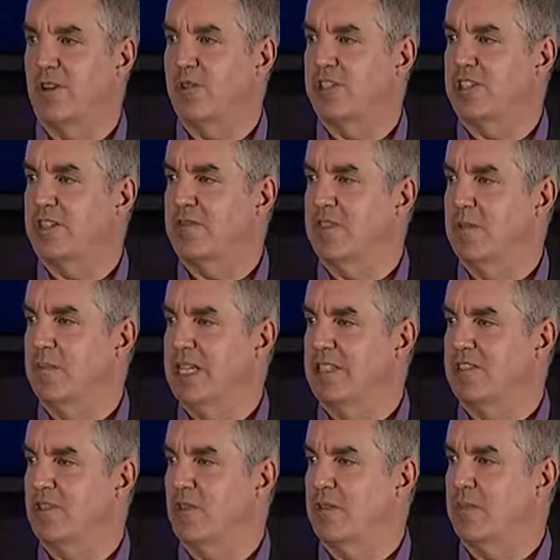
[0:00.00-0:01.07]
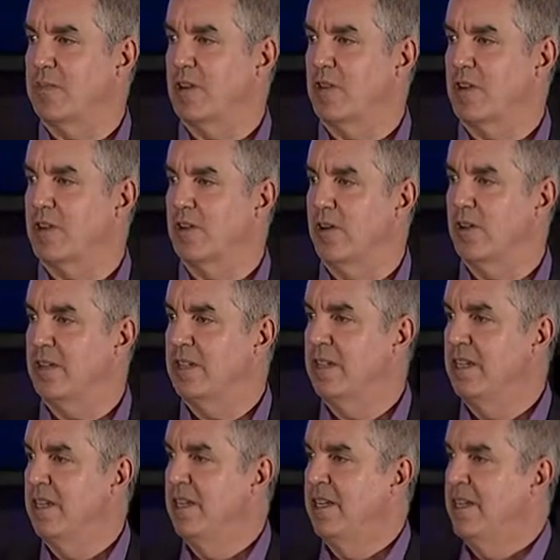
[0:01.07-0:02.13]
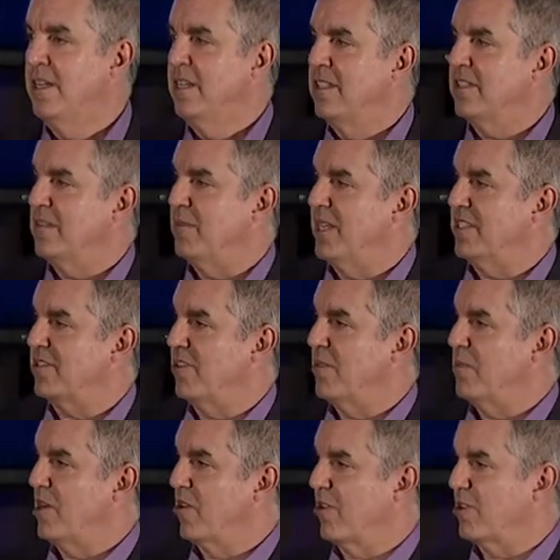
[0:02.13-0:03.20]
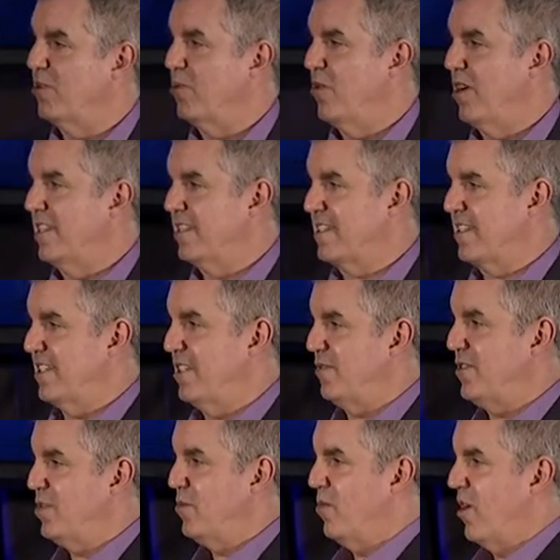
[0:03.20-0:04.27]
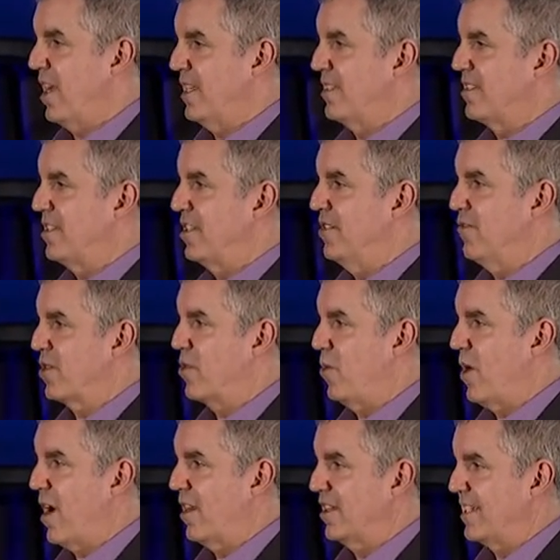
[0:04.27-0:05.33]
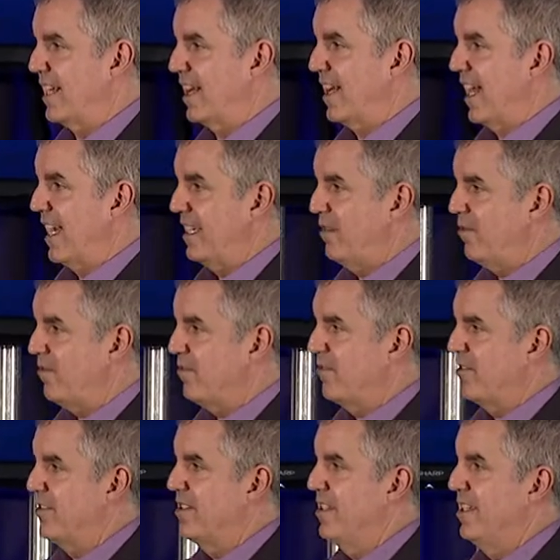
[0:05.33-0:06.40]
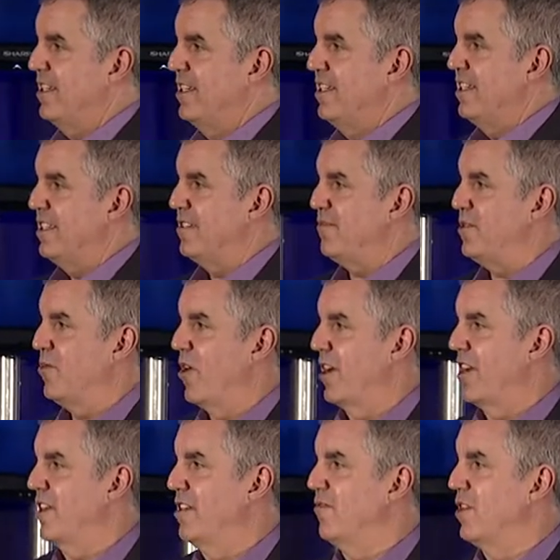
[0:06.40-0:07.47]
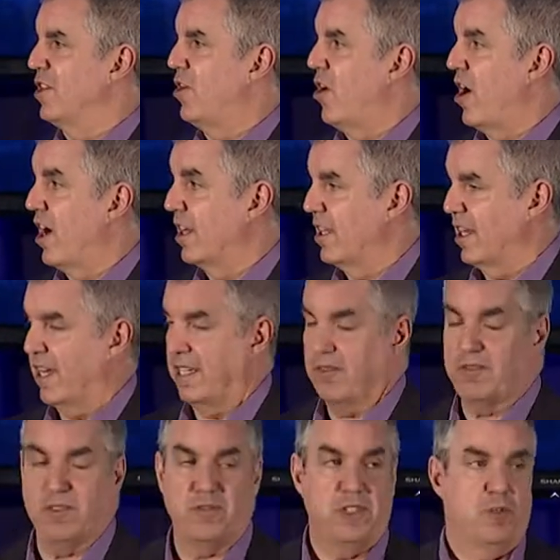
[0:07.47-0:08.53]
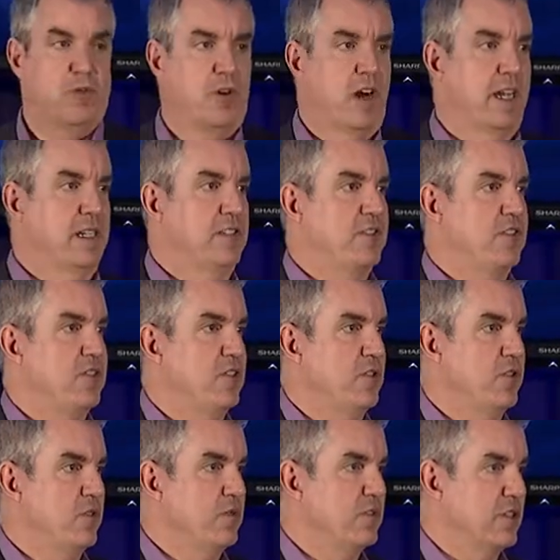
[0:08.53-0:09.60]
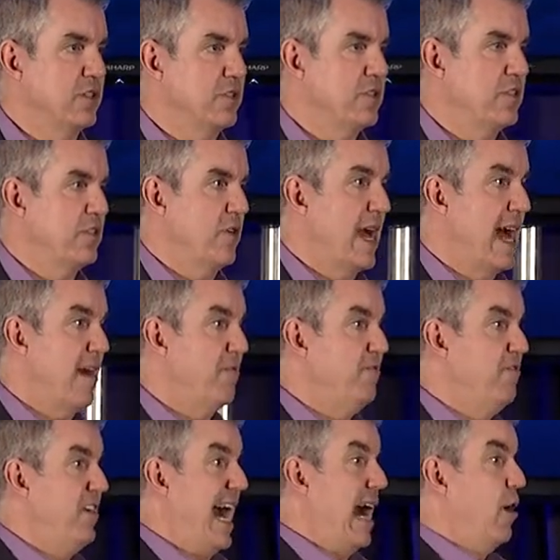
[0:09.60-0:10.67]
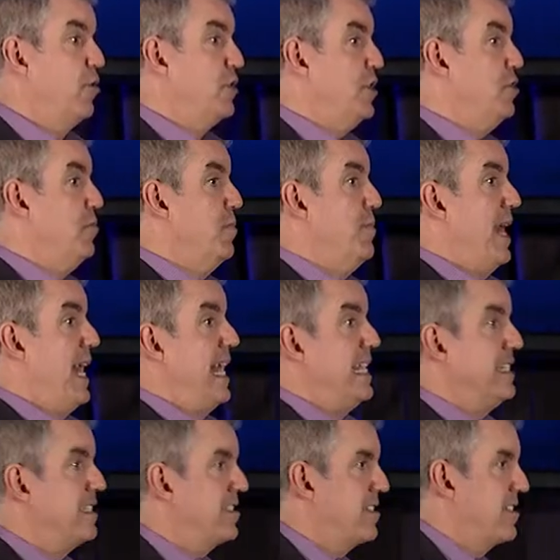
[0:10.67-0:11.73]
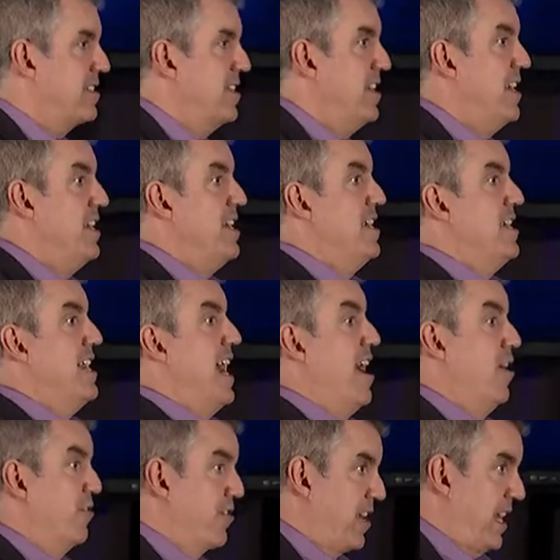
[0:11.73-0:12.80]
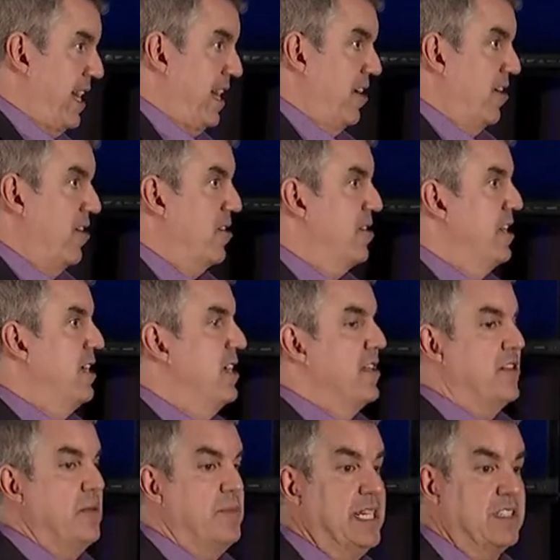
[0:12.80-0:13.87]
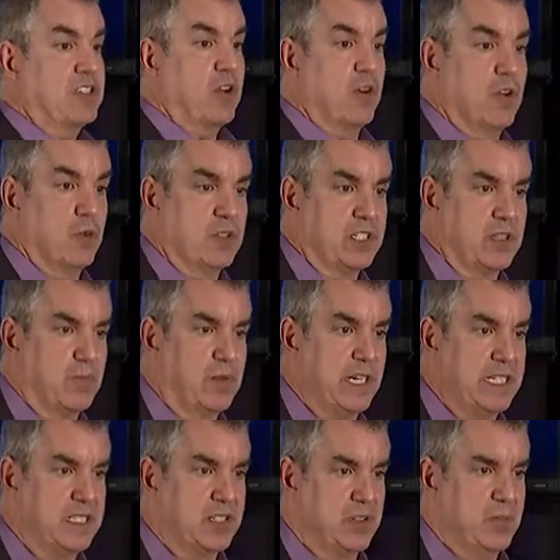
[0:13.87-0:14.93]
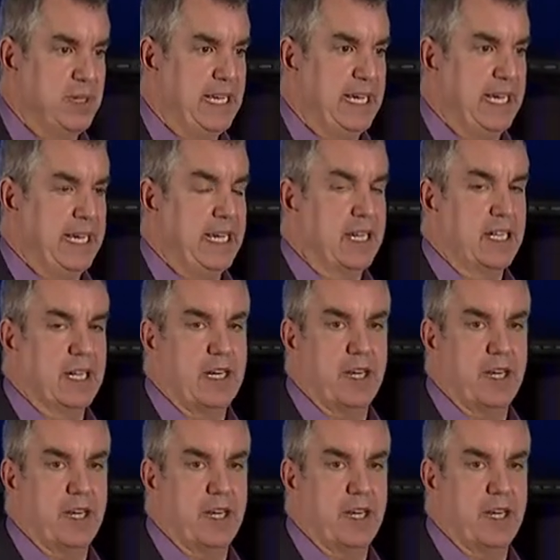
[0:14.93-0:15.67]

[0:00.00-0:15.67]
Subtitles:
notion of the Minnesota miracle. The Minnesota miracle was that if you wanted to live a quality life, if you wanted to live a long life, if you wanted to have value-based healthcare, that Minnesota was the place to be.